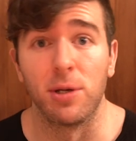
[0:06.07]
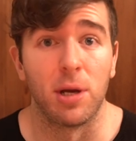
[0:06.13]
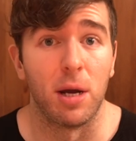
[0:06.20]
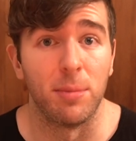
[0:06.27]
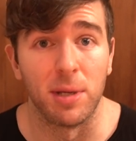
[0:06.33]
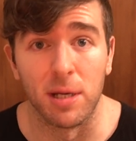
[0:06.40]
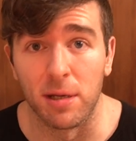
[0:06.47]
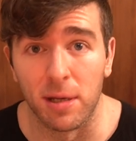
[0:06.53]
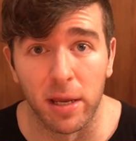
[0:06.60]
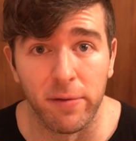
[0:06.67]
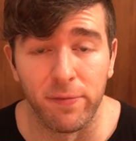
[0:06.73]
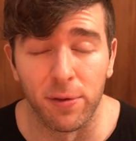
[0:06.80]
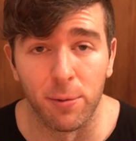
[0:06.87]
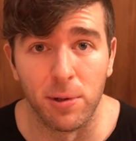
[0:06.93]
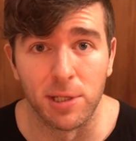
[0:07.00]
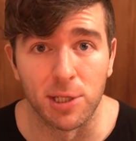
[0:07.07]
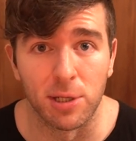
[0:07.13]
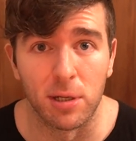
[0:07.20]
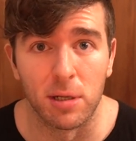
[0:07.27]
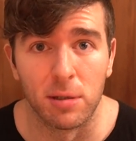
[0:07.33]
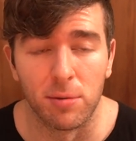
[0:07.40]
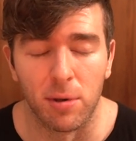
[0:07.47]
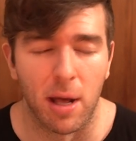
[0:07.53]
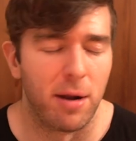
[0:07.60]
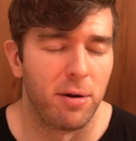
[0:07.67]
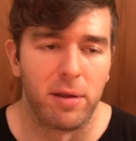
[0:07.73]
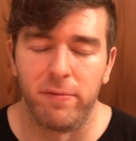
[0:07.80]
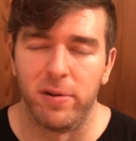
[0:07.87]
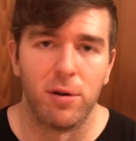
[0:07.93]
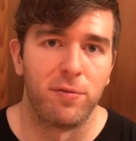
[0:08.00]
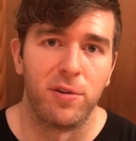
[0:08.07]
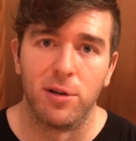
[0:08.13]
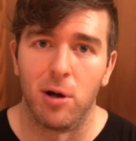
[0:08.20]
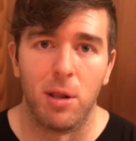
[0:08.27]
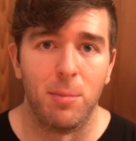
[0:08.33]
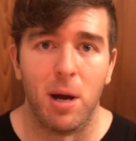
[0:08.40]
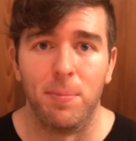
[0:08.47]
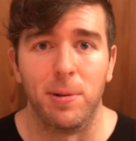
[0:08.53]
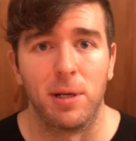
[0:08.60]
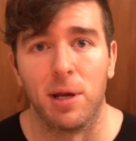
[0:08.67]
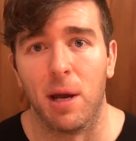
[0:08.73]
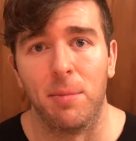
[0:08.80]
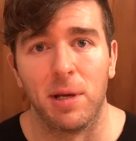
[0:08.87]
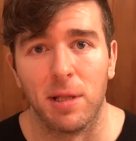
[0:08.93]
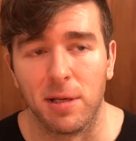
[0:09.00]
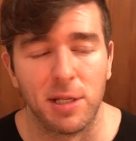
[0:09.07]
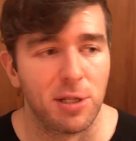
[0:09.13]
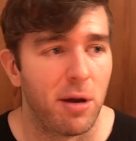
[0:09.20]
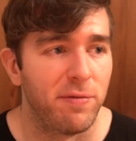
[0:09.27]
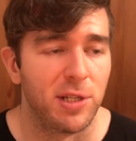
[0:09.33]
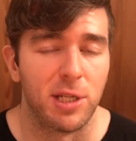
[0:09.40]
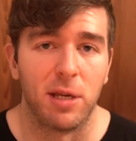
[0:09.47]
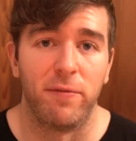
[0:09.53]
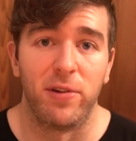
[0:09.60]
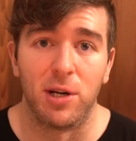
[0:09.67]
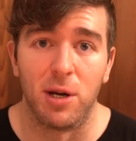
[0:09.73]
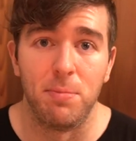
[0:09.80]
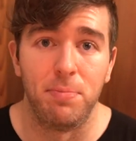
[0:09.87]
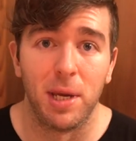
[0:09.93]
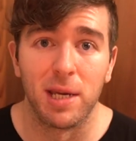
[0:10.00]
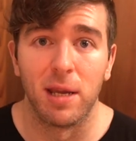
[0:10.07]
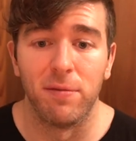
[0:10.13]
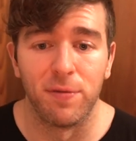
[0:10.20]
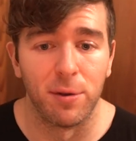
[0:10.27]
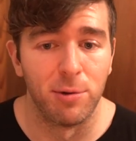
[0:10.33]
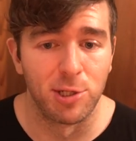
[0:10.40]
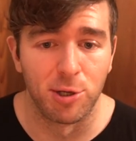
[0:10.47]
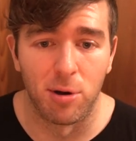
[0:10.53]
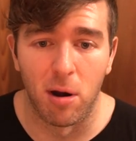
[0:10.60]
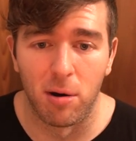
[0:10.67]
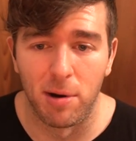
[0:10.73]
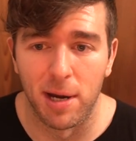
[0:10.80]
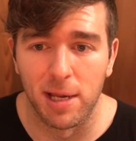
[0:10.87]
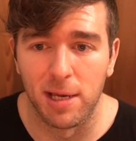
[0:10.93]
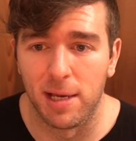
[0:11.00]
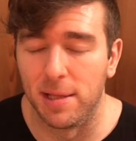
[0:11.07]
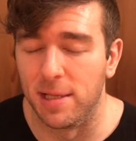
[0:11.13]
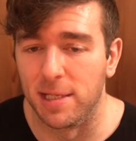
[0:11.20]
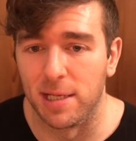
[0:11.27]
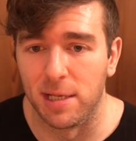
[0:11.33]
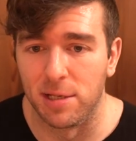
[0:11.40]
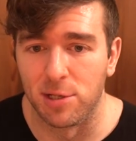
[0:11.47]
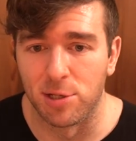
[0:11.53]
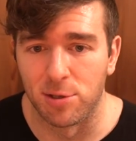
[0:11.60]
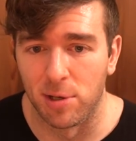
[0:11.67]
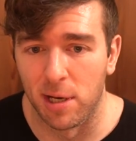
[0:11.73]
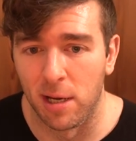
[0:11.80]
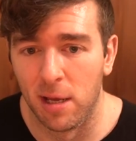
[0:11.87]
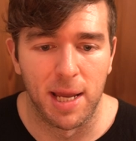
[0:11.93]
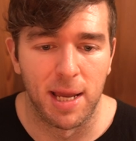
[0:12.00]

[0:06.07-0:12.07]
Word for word: and coming influencer. Well, I don't even know if you call him up and coming. Like he's obviously a very big influencer already in this industry.